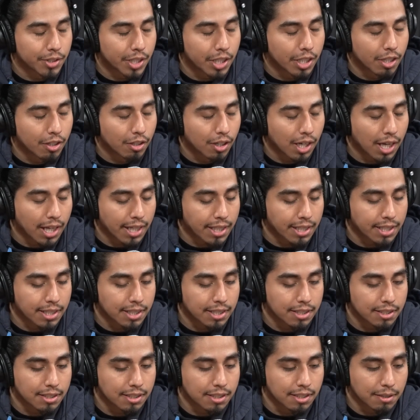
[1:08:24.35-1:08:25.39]
they're like
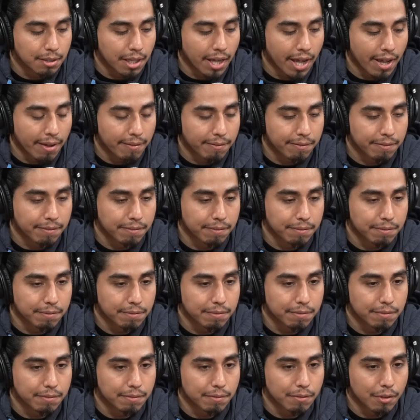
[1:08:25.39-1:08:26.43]
have
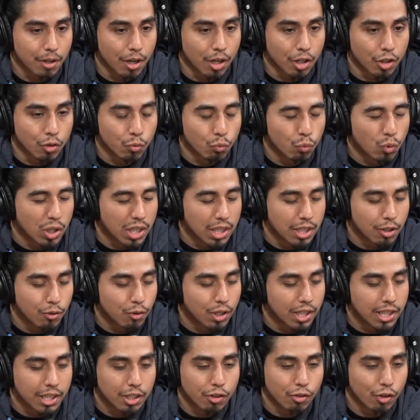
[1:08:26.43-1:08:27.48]
a really,
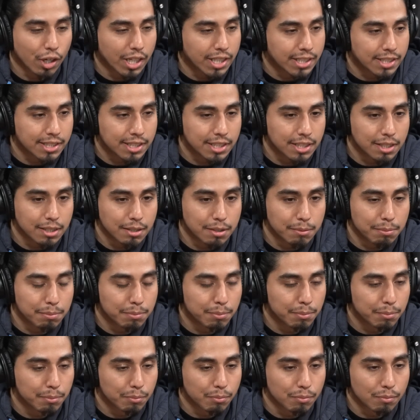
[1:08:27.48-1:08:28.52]
really crazy
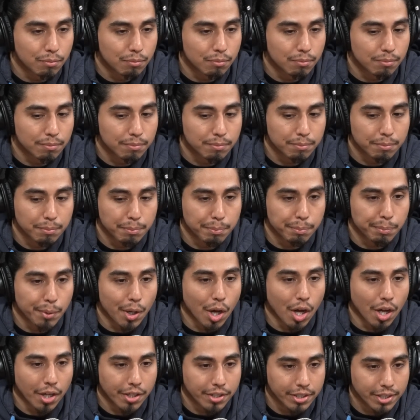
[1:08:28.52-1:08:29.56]

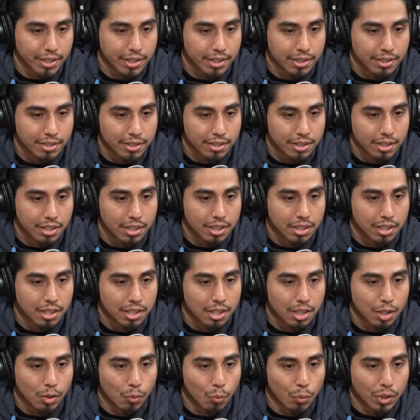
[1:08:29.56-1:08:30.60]
bond
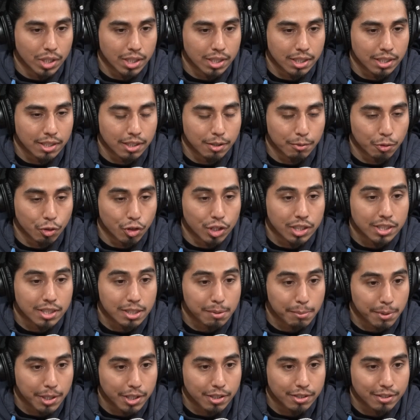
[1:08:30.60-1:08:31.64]
with
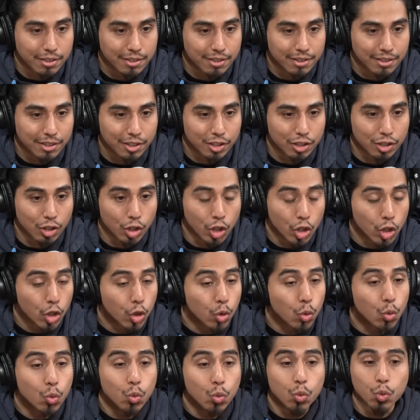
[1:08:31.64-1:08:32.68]
grizzly bears?
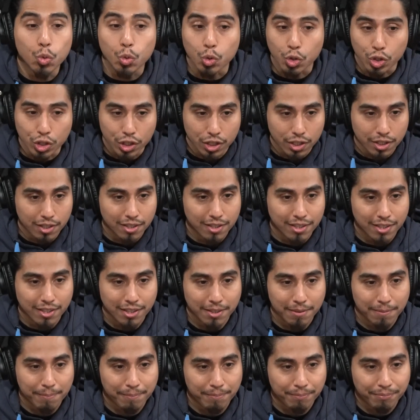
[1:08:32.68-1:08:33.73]
Huge,
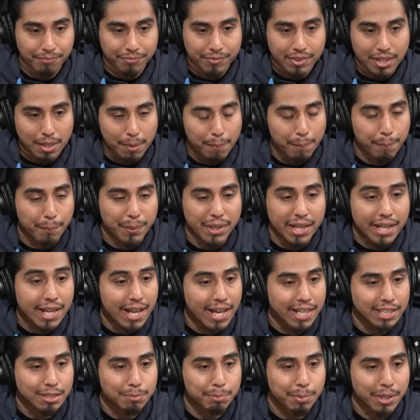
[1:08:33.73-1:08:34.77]
big
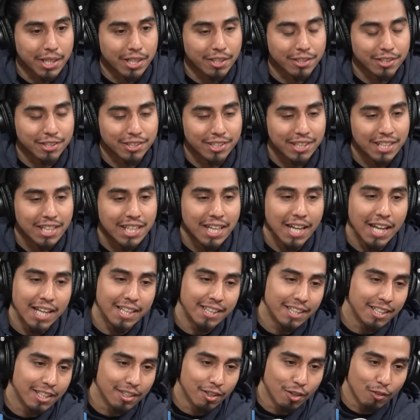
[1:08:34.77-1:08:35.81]
ass bears,
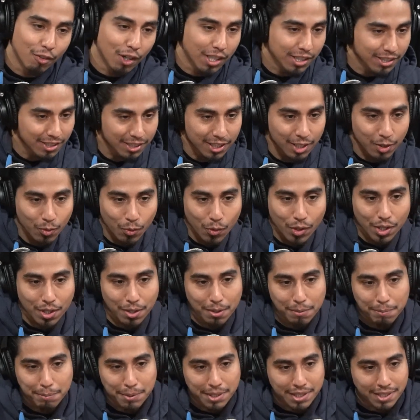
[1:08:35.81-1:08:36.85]
and they're wrestling with
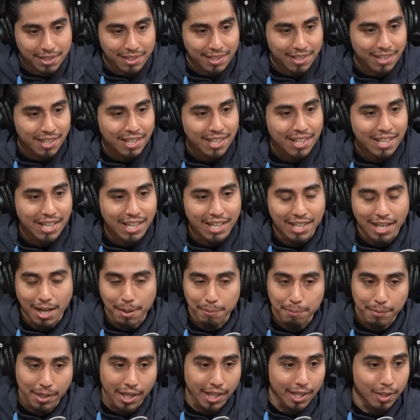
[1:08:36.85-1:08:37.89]
them, and and
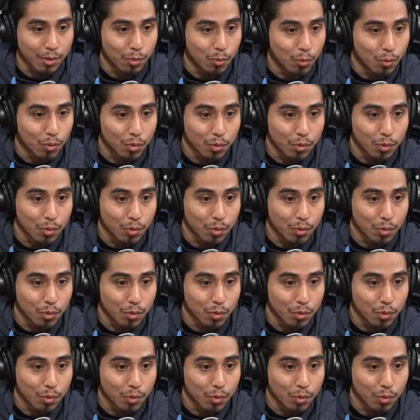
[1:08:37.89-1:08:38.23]
I'm like,